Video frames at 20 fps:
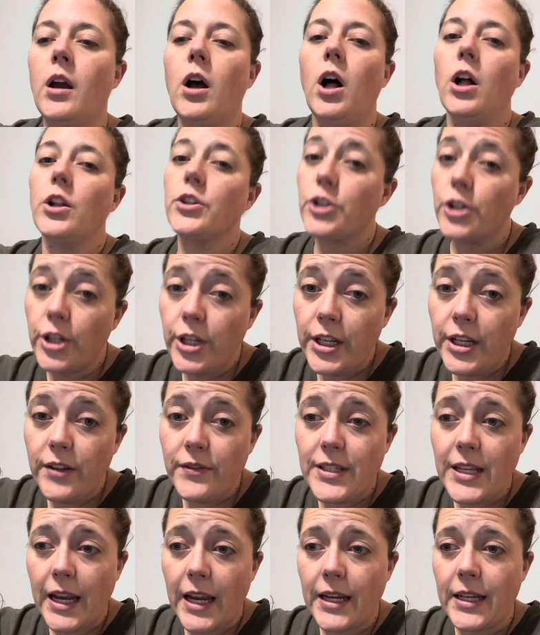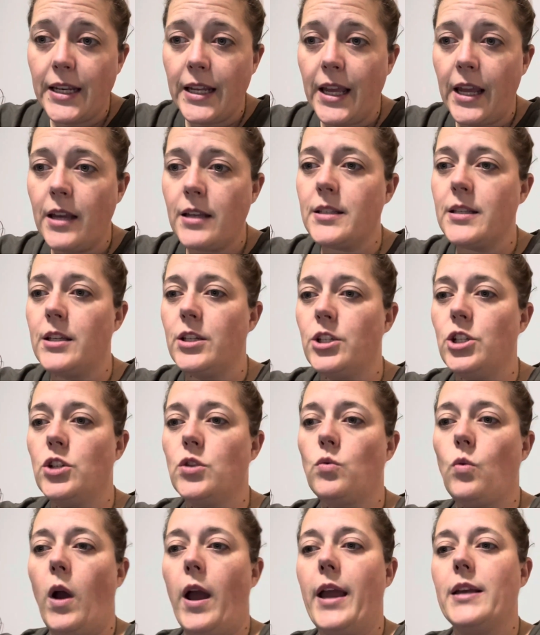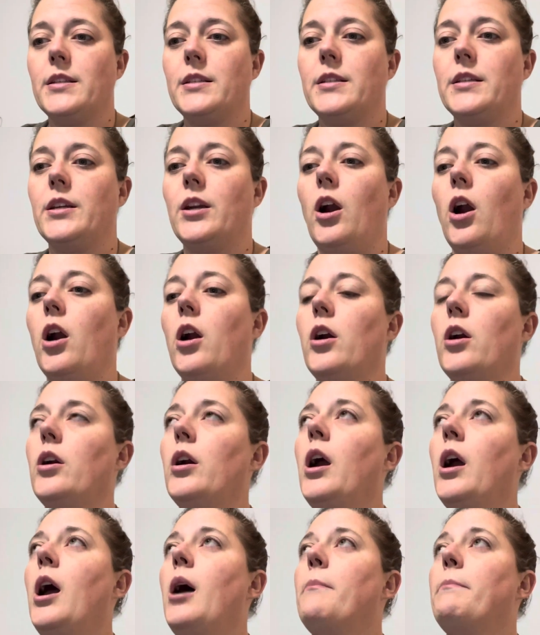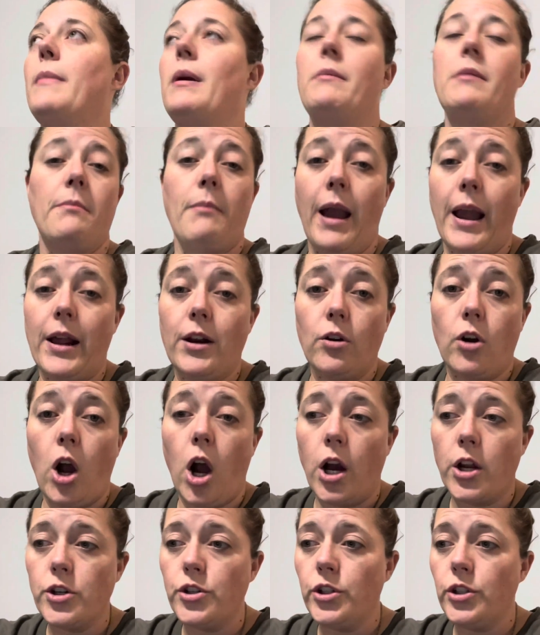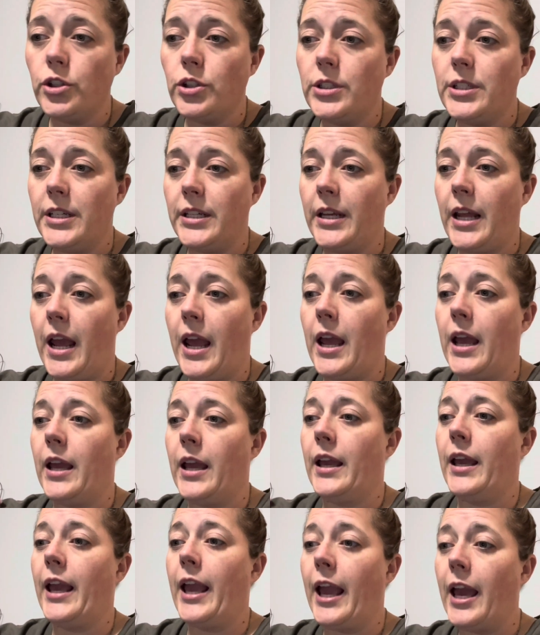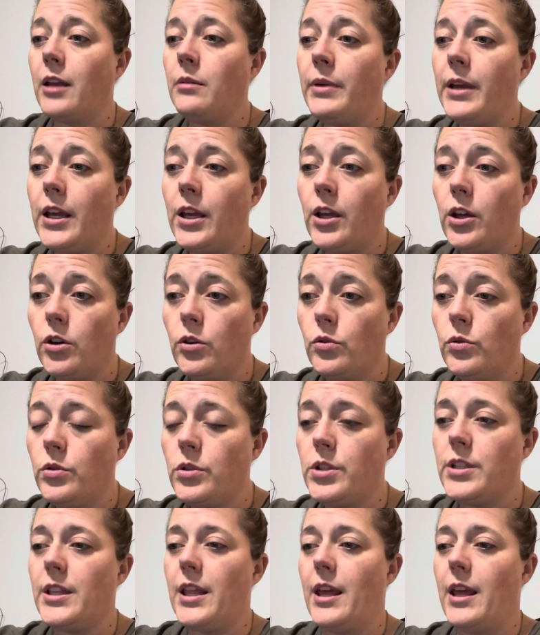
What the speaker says: Alternative techniques such as YSTR, maybe mitochondrial DNA can be used.